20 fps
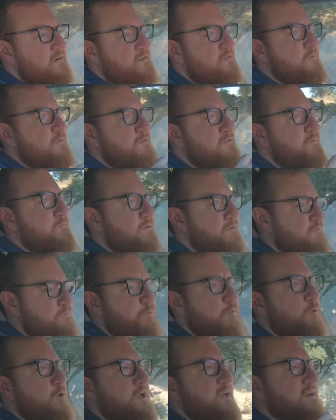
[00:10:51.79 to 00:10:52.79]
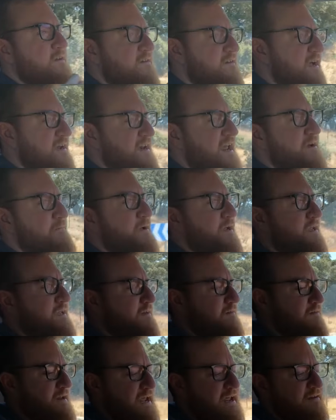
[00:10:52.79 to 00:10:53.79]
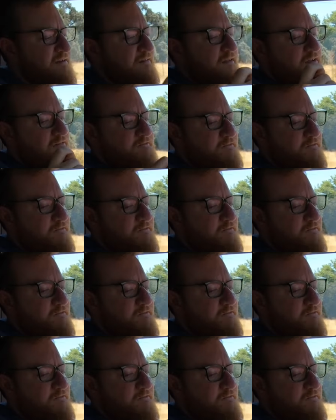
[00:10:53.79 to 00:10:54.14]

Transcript: It's supposed to be sporty and dynamic and handling